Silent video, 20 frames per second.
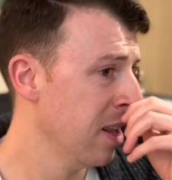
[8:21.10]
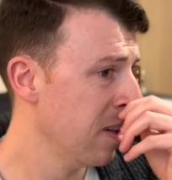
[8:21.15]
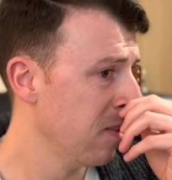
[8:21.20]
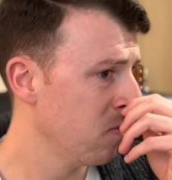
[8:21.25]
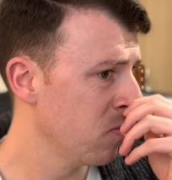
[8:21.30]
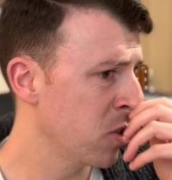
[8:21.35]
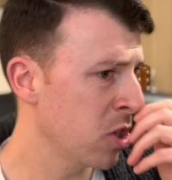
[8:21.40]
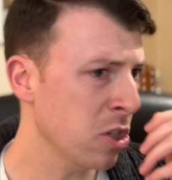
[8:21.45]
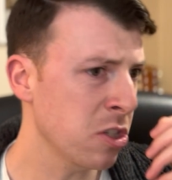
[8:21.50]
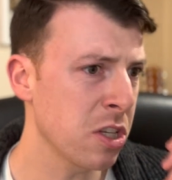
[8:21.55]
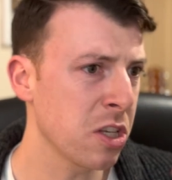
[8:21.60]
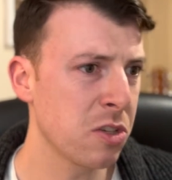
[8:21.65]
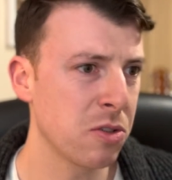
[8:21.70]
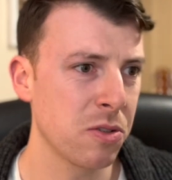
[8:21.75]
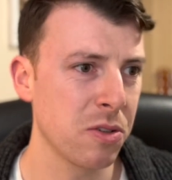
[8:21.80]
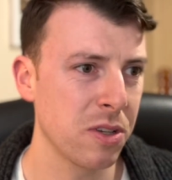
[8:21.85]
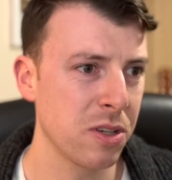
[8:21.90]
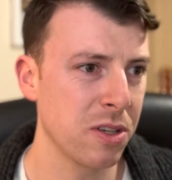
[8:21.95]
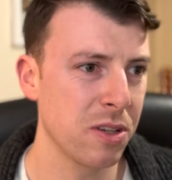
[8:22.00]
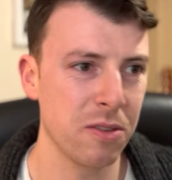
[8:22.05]
just
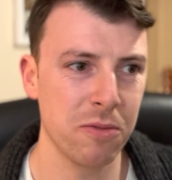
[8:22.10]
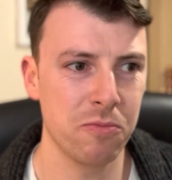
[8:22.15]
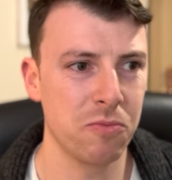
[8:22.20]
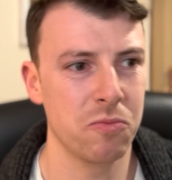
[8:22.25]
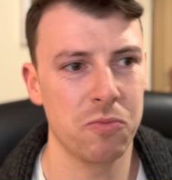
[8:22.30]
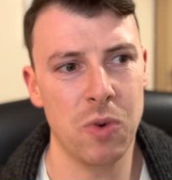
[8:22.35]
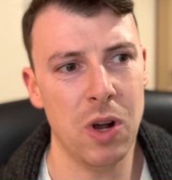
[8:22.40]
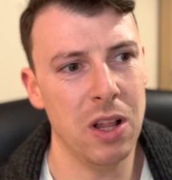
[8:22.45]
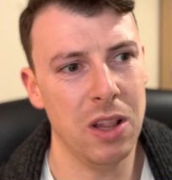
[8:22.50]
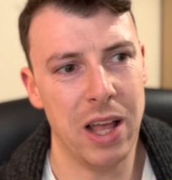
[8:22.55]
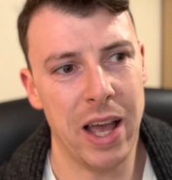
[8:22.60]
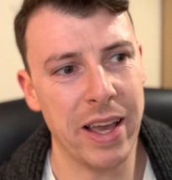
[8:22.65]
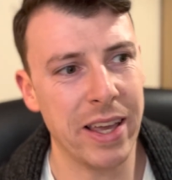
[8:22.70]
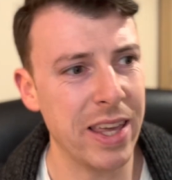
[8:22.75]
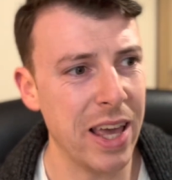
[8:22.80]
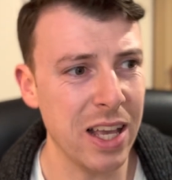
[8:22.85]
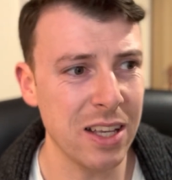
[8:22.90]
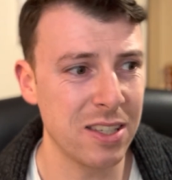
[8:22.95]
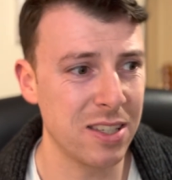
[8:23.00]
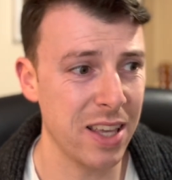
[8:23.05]
this,
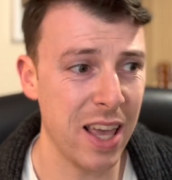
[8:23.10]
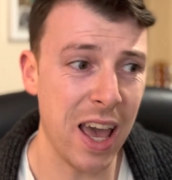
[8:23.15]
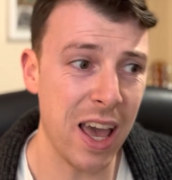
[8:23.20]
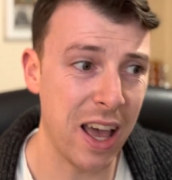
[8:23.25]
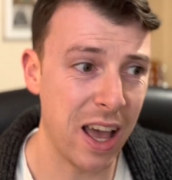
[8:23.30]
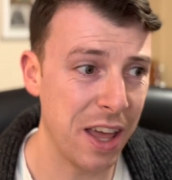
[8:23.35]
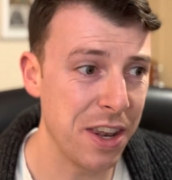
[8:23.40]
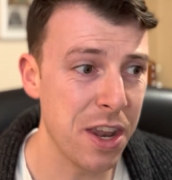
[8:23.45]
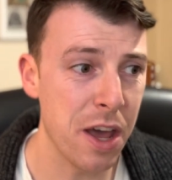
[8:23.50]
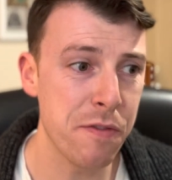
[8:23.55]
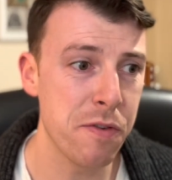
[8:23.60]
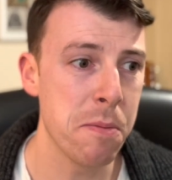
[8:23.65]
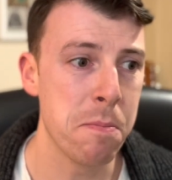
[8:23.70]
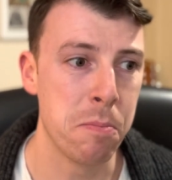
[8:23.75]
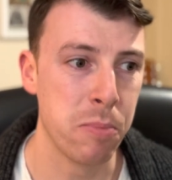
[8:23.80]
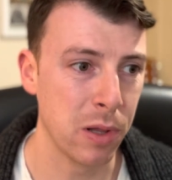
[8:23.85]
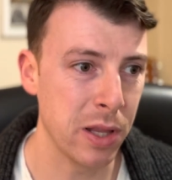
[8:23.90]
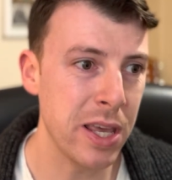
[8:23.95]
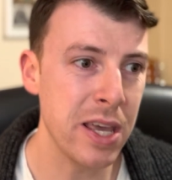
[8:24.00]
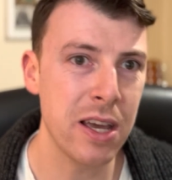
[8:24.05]
another
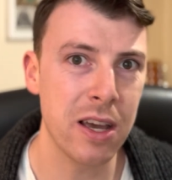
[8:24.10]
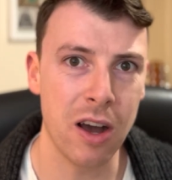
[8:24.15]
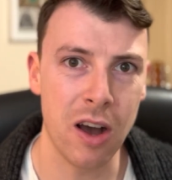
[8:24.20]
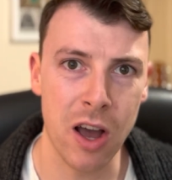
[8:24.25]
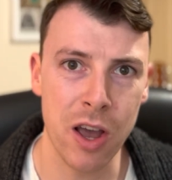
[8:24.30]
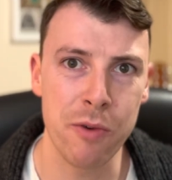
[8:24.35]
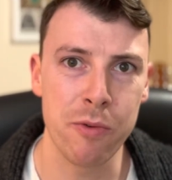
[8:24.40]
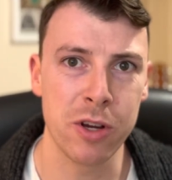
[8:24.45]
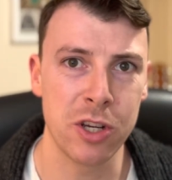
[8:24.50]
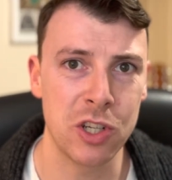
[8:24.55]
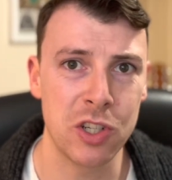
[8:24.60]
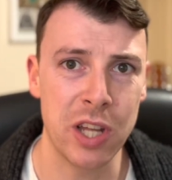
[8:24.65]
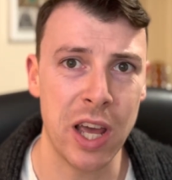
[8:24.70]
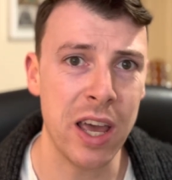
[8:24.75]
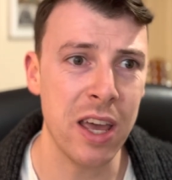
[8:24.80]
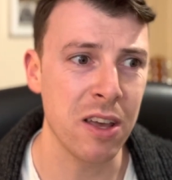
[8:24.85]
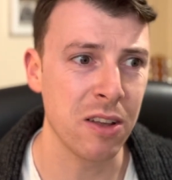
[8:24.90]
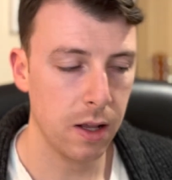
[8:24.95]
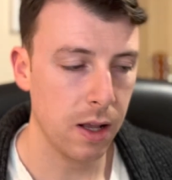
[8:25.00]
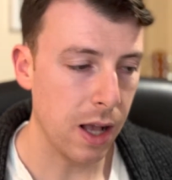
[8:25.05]
bleak Irish
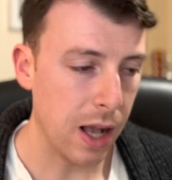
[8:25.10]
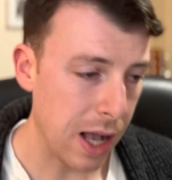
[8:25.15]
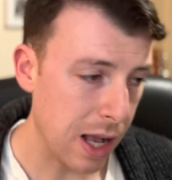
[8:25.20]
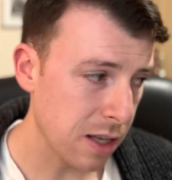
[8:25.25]
tale.